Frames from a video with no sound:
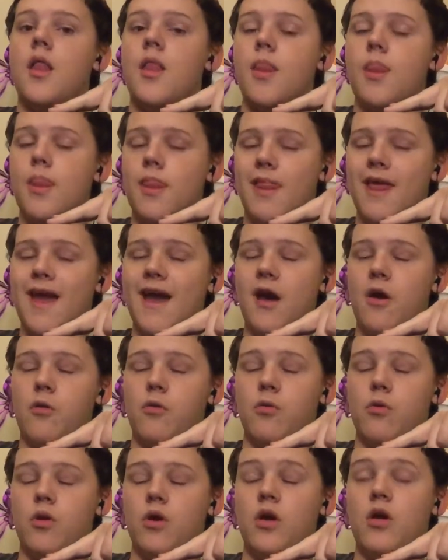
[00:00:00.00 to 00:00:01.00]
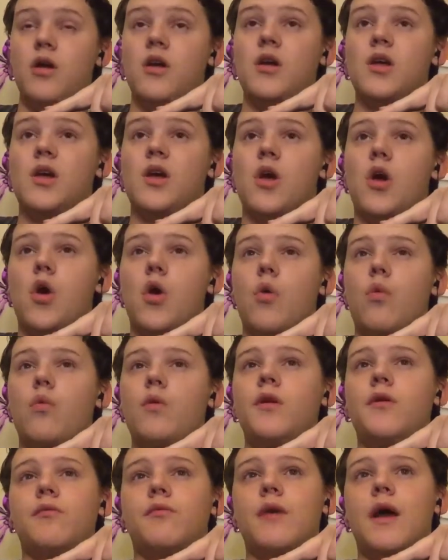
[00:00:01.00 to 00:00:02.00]
Now,
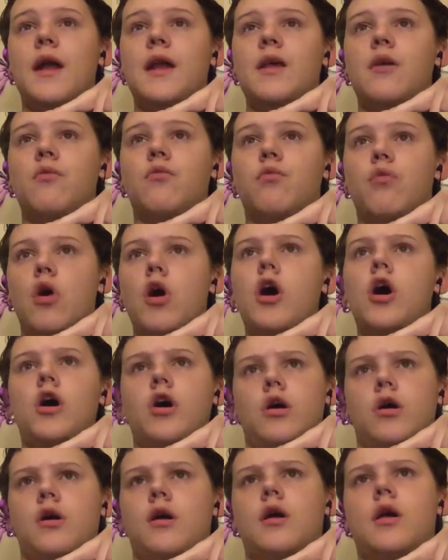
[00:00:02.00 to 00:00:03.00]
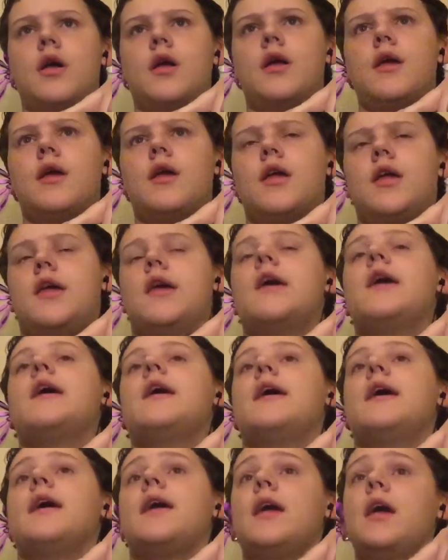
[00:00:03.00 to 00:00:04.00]
we read it wrong.
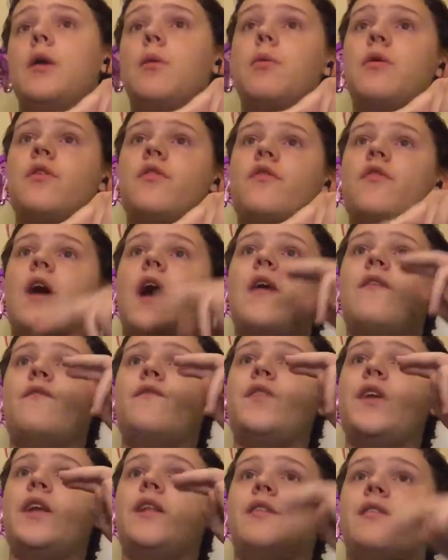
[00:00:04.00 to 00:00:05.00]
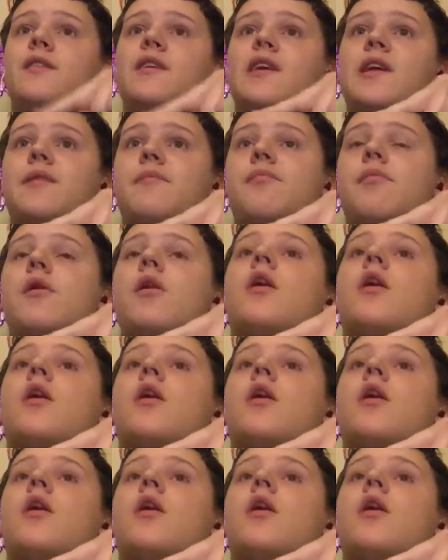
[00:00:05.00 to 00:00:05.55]
It was five feet deep